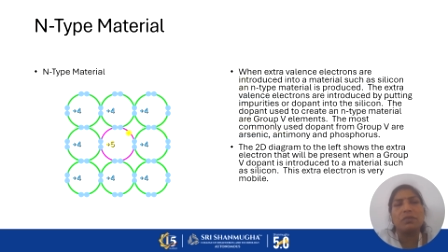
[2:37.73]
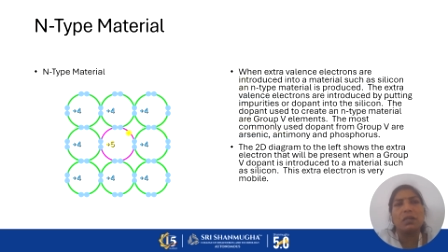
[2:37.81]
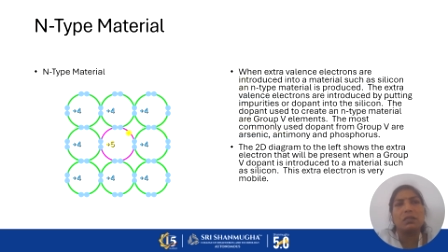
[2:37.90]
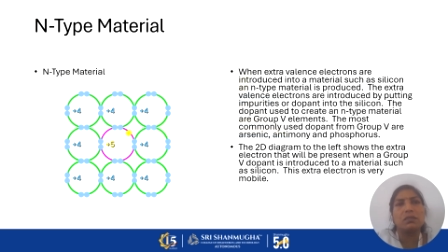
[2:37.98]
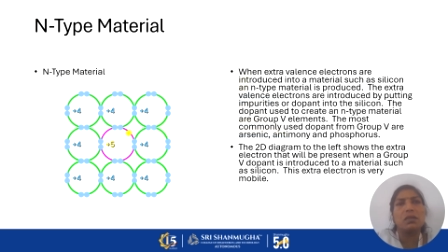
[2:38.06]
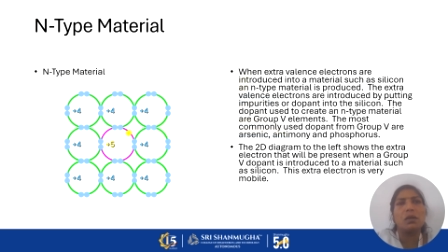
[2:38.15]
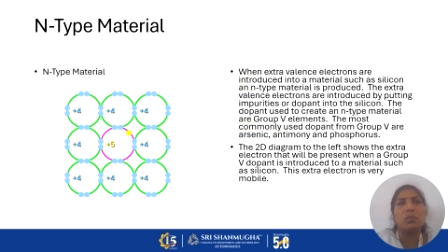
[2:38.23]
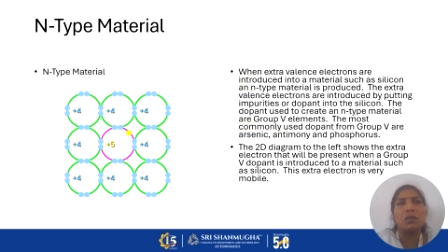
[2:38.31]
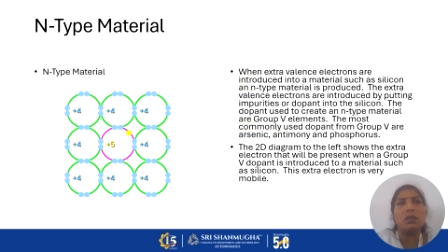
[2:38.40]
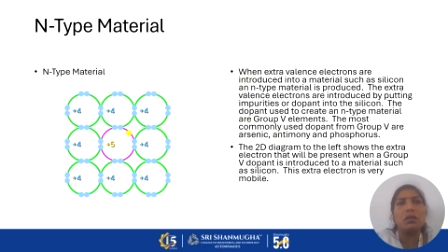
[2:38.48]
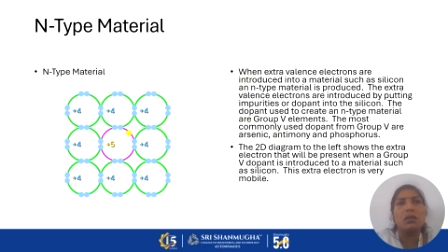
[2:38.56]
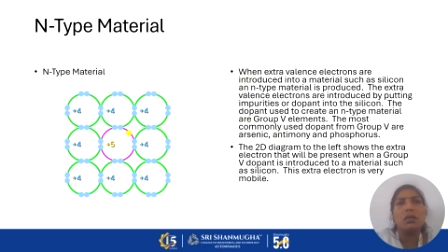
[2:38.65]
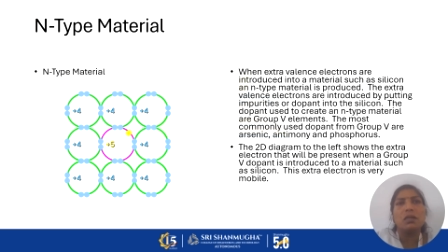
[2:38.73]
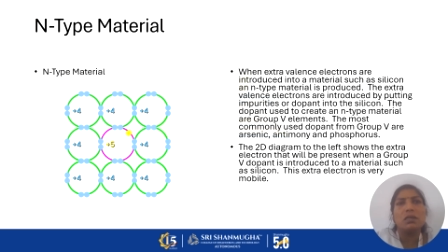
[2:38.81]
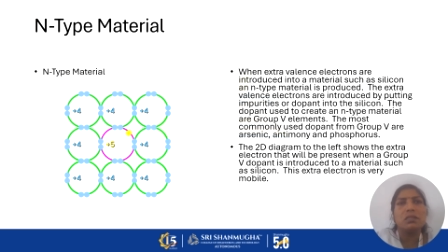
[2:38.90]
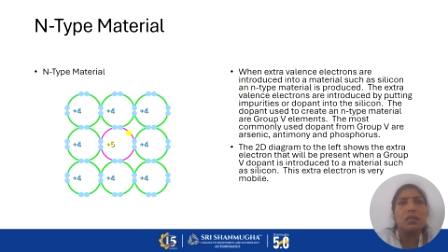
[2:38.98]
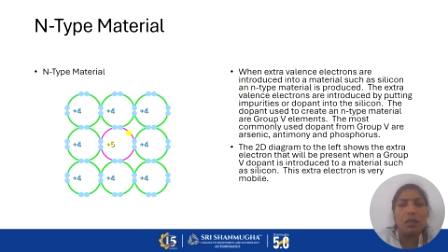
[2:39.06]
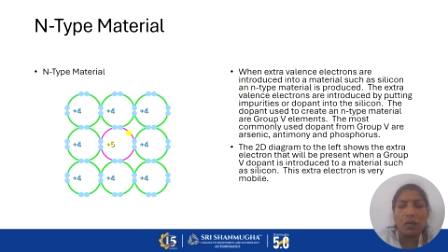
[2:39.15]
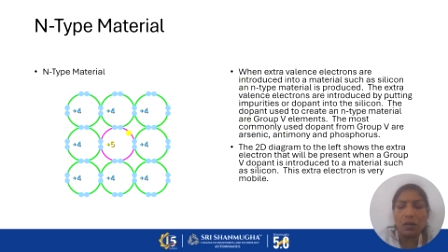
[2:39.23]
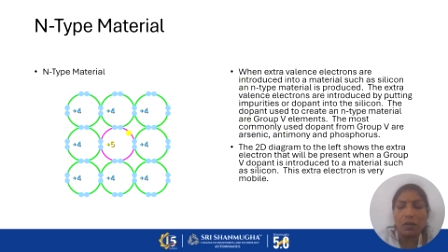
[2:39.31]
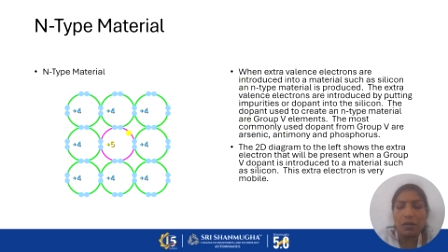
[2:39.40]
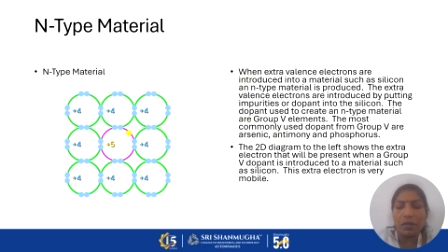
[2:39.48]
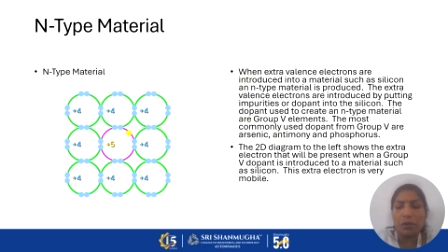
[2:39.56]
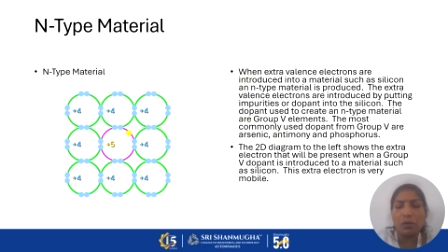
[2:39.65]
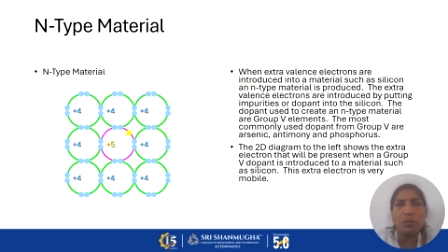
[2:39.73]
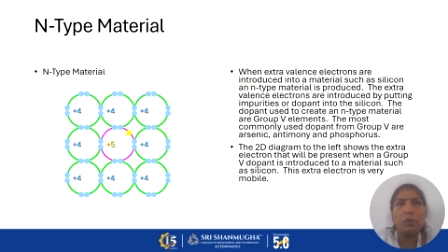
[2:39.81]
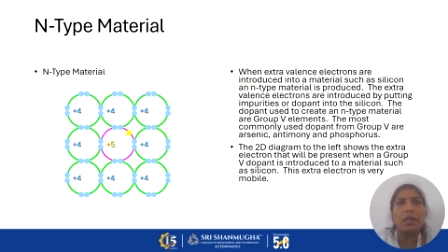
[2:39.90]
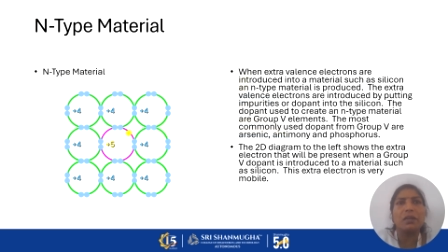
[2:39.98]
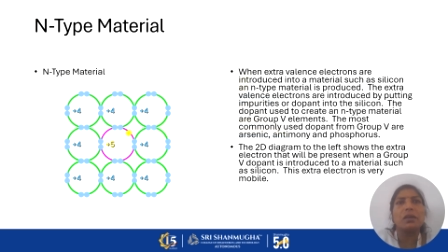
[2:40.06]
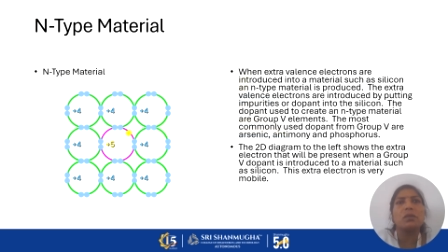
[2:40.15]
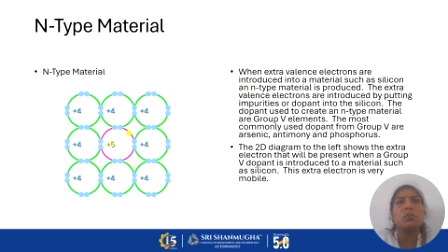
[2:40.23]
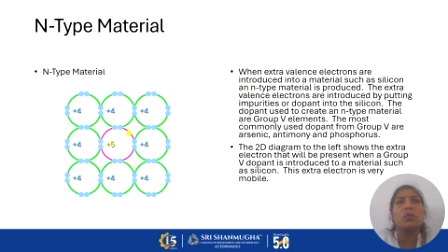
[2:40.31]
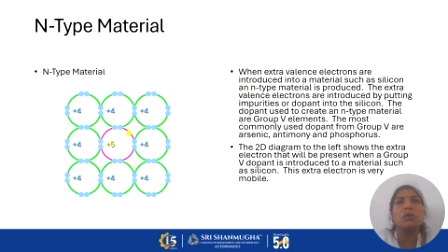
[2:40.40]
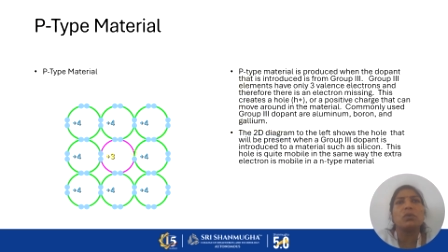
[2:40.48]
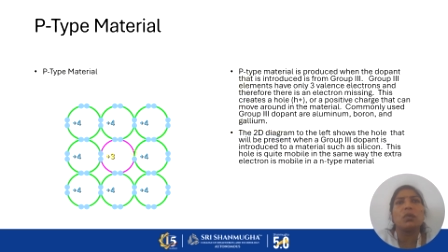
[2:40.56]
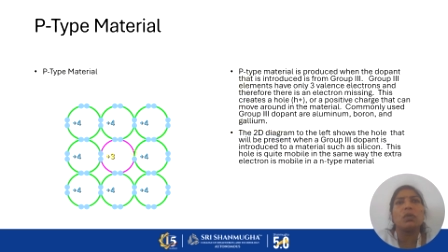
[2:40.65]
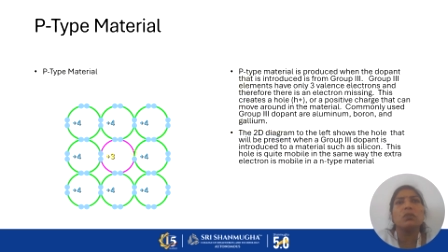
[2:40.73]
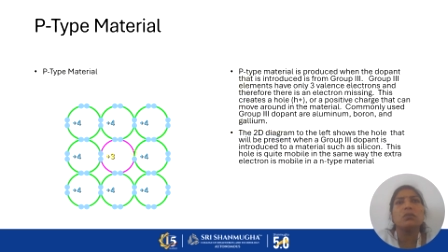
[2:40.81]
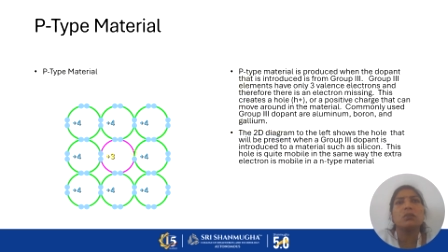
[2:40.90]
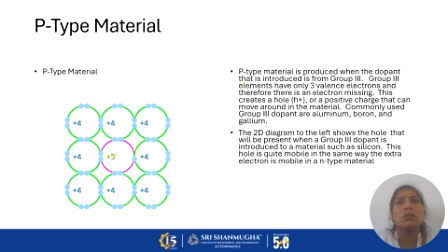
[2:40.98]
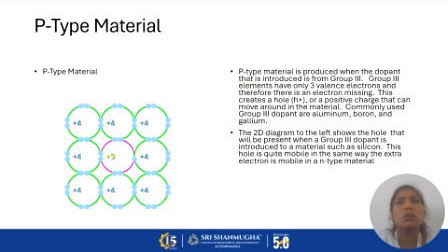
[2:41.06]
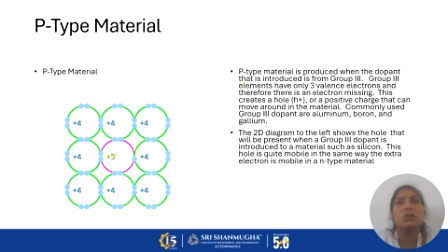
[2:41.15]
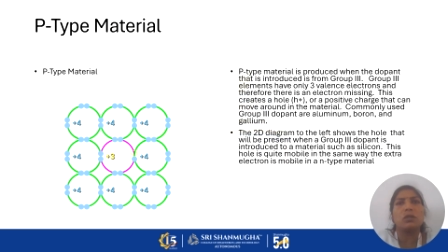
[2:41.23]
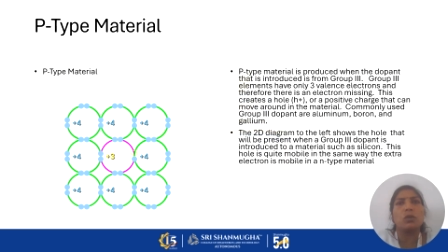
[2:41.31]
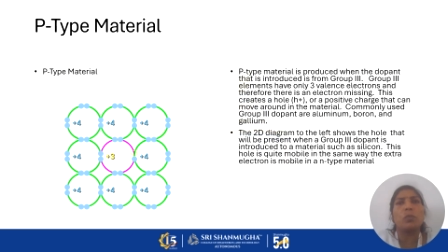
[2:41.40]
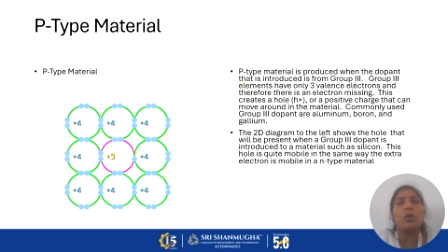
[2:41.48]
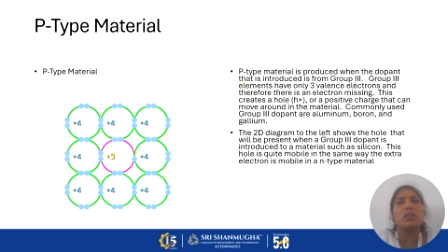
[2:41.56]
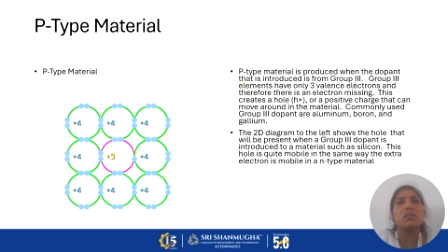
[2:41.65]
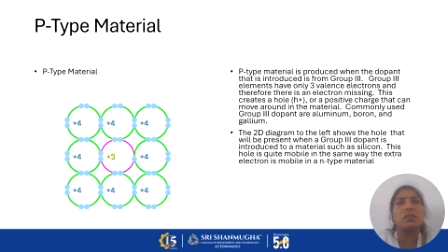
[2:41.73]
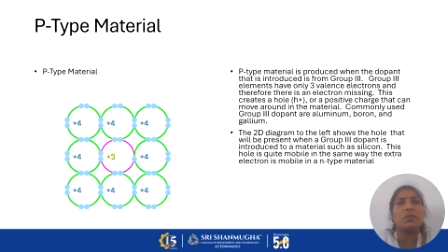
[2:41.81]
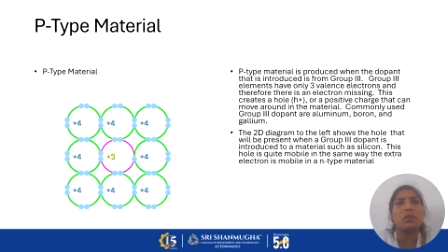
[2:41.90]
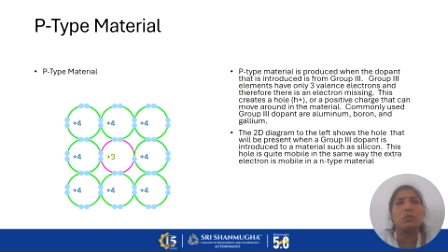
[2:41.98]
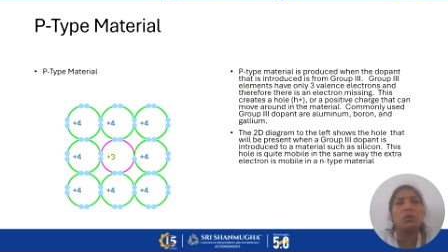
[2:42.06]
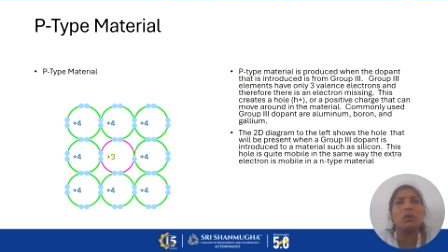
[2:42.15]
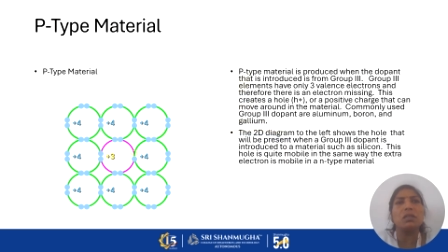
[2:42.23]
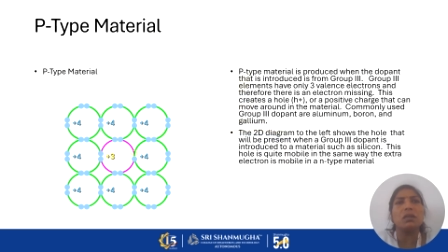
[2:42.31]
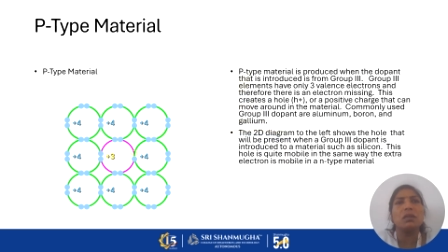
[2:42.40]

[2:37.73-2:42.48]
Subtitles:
For example, silicon diode barrier voltage 0.7 volt